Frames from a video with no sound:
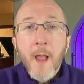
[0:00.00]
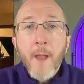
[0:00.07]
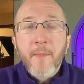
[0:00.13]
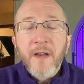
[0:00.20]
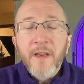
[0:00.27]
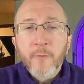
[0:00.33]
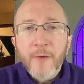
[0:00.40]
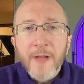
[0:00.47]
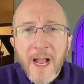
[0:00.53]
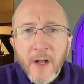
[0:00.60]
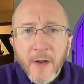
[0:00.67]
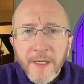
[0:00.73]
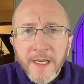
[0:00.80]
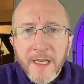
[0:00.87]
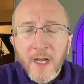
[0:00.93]
But in
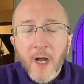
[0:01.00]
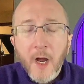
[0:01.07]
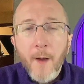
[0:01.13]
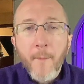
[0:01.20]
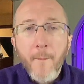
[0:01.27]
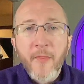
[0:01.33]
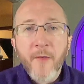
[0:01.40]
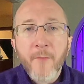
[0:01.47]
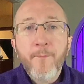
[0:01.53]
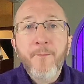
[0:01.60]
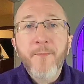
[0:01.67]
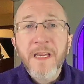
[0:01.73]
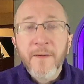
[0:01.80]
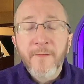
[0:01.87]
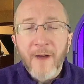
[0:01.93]
reality, the
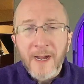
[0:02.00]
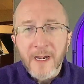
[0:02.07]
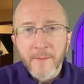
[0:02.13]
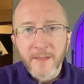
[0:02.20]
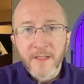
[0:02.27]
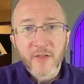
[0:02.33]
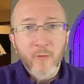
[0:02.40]
B vitamins,